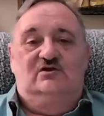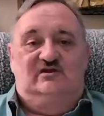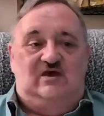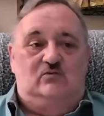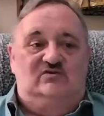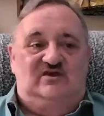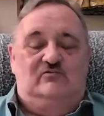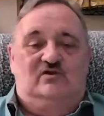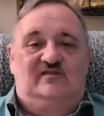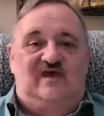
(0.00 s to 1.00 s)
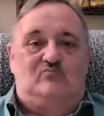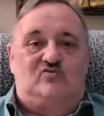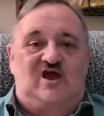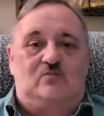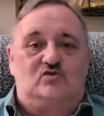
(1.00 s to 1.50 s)
And that would get rid of that
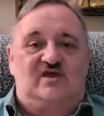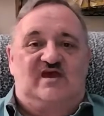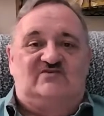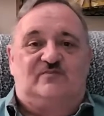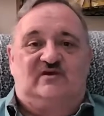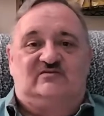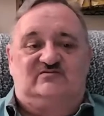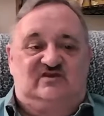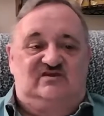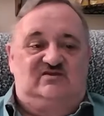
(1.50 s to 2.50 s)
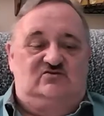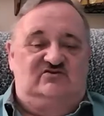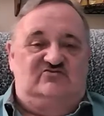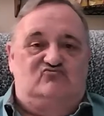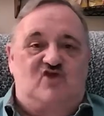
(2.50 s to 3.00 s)
bribery aspect, because then you could
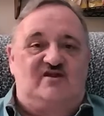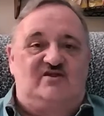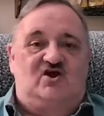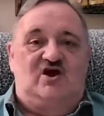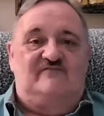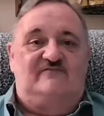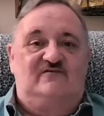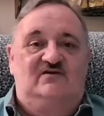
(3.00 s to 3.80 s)
just write it off